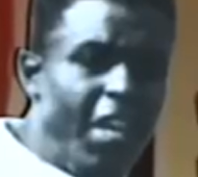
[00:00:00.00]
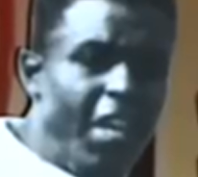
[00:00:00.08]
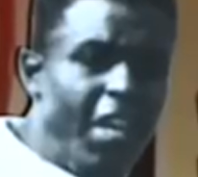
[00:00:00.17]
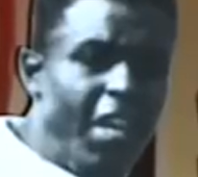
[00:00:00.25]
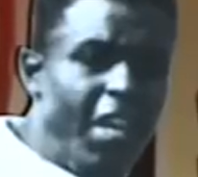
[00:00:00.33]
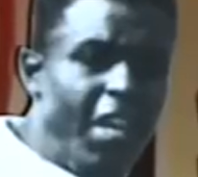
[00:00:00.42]

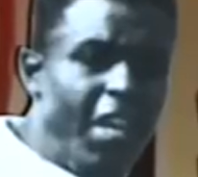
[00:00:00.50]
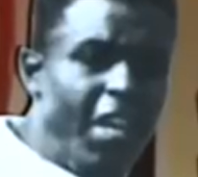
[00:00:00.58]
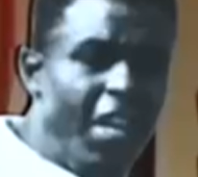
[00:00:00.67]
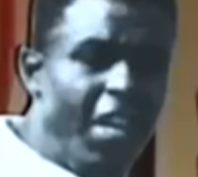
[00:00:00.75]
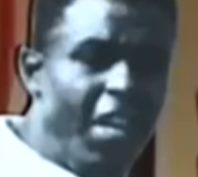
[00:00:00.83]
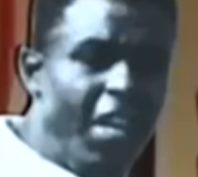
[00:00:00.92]

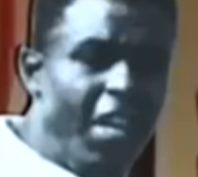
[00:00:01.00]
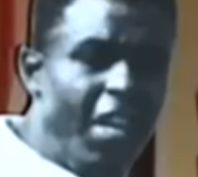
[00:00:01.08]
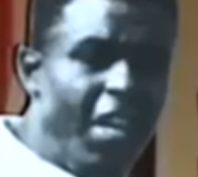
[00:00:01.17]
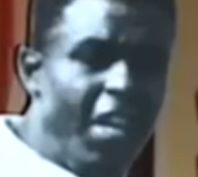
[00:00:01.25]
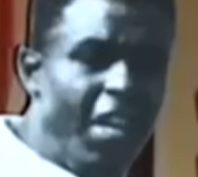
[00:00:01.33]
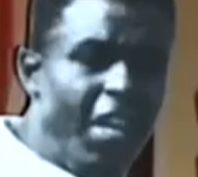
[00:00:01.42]

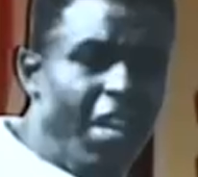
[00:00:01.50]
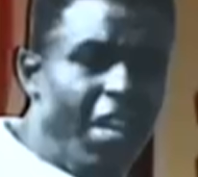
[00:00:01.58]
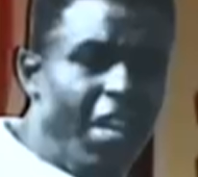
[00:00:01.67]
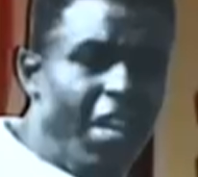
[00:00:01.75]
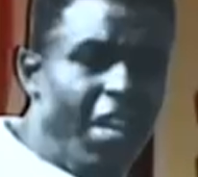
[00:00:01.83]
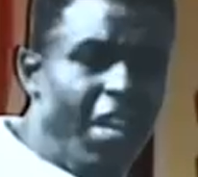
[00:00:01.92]

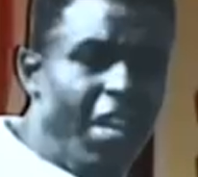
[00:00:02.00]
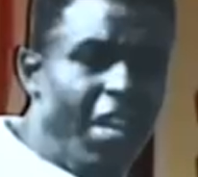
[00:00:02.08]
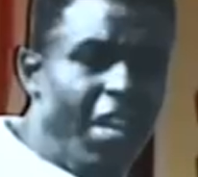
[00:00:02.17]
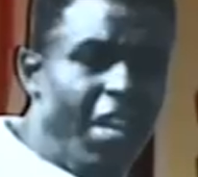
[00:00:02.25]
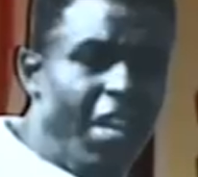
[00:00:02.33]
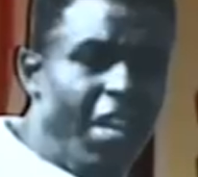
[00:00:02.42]

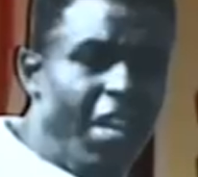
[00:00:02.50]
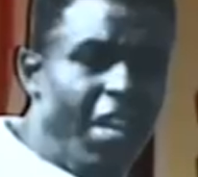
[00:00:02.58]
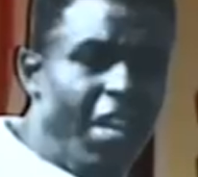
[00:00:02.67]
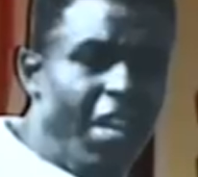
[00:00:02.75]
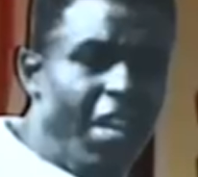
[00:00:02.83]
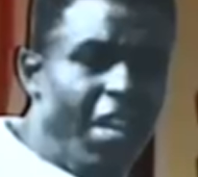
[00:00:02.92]

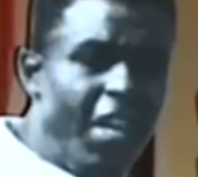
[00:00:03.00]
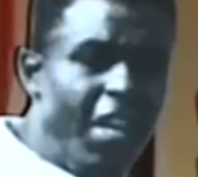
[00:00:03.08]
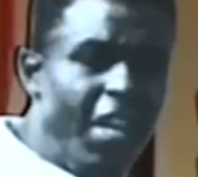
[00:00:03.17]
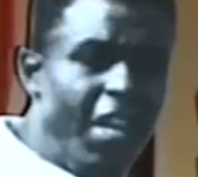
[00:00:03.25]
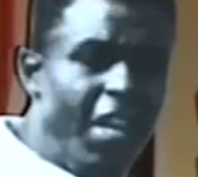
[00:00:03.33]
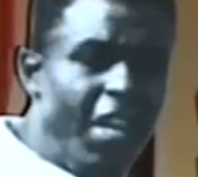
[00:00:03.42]

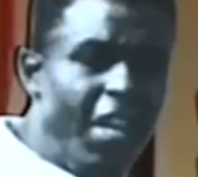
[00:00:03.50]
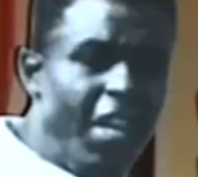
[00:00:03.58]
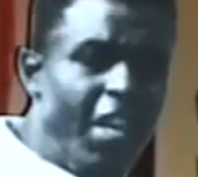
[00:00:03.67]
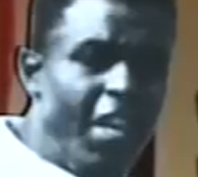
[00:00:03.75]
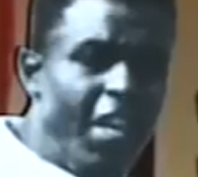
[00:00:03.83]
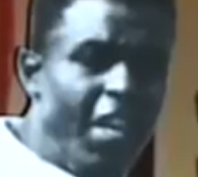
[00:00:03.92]

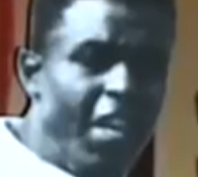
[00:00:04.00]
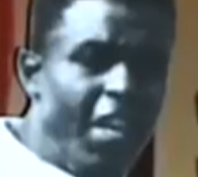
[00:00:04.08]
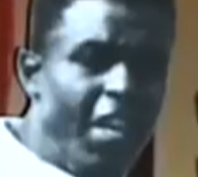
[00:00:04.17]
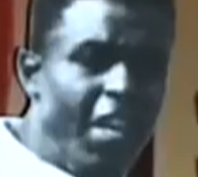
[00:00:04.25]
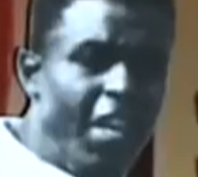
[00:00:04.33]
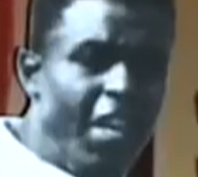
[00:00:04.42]

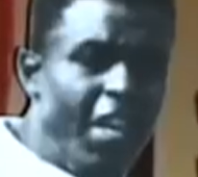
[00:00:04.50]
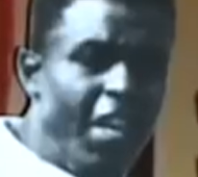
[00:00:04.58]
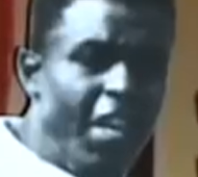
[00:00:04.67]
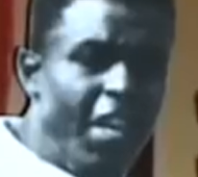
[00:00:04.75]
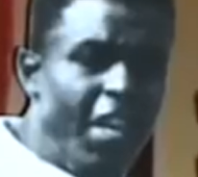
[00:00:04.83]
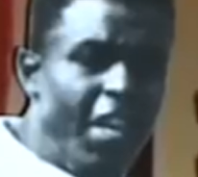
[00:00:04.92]

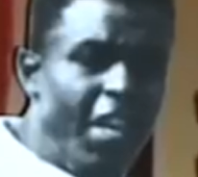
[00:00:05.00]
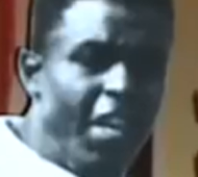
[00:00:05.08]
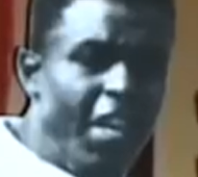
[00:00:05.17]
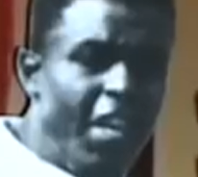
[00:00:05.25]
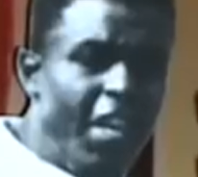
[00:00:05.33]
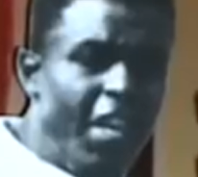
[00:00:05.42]

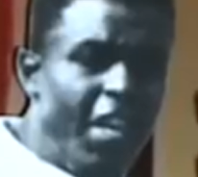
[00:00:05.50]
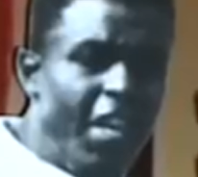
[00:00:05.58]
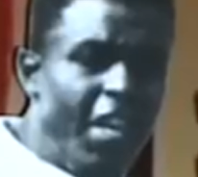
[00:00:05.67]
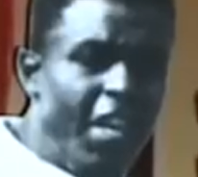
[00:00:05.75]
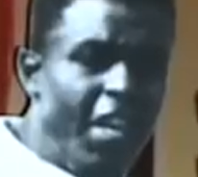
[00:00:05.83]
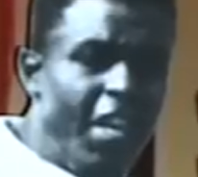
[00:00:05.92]

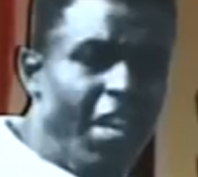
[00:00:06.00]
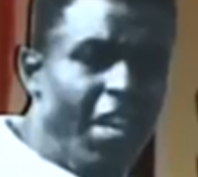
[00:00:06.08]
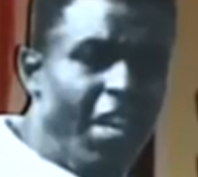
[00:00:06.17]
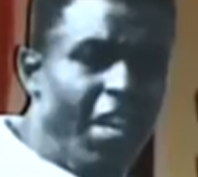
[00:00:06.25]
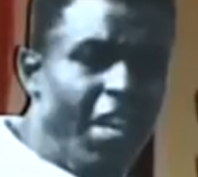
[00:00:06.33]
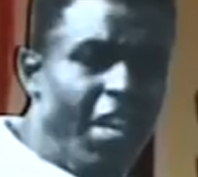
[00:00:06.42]

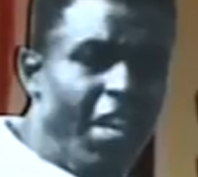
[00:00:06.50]
This person isn't speaking.